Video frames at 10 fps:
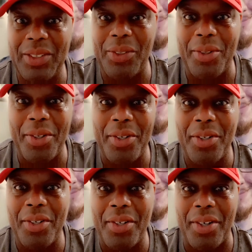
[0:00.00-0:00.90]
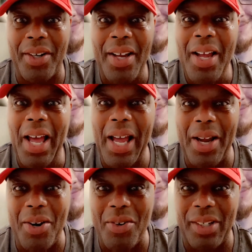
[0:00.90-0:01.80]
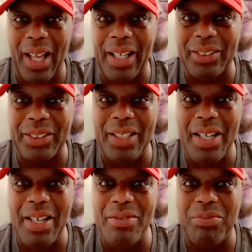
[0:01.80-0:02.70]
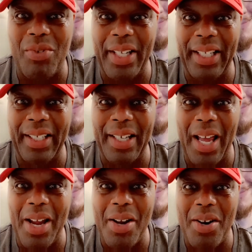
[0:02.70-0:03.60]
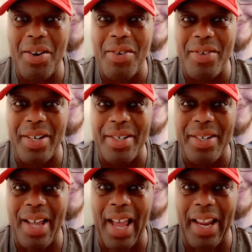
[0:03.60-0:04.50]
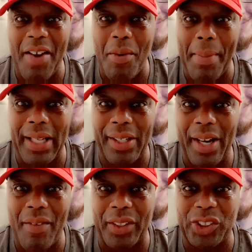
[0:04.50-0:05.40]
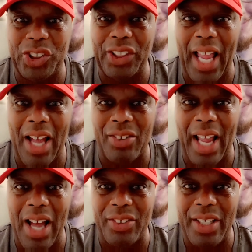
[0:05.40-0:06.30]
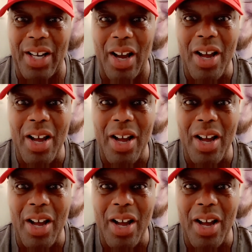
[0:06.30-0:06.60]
sir. Whole lot of stuff went on today. Everybody give a shout out and a